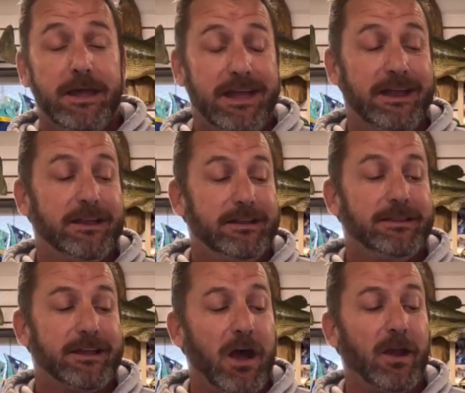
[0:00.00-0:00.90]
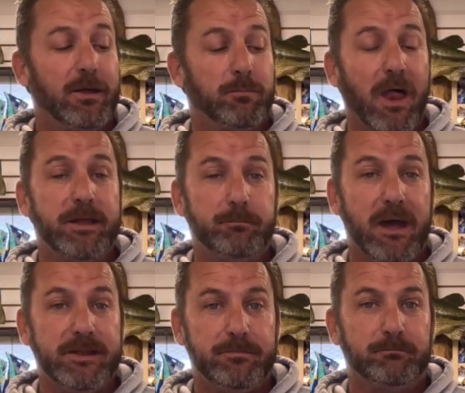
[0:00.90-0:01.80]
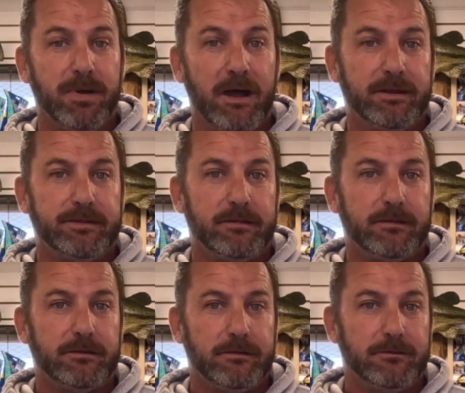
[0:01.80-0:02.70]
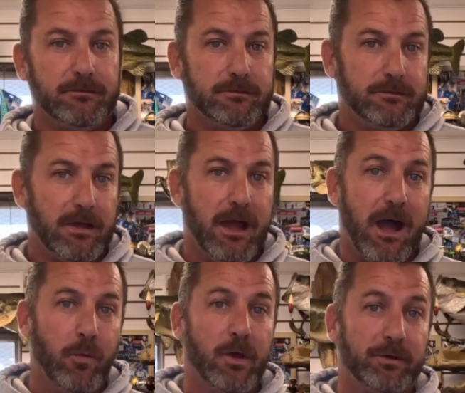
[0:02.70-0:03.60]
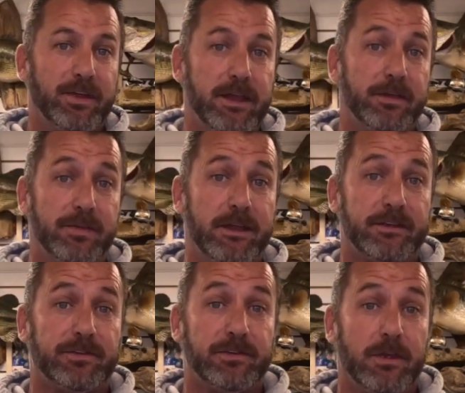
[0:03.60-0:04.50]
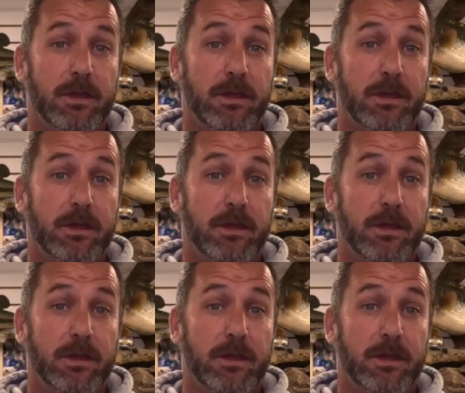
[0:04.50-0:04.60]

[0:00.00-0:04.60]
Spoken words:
And they call it a blade bait, but I will tell you this.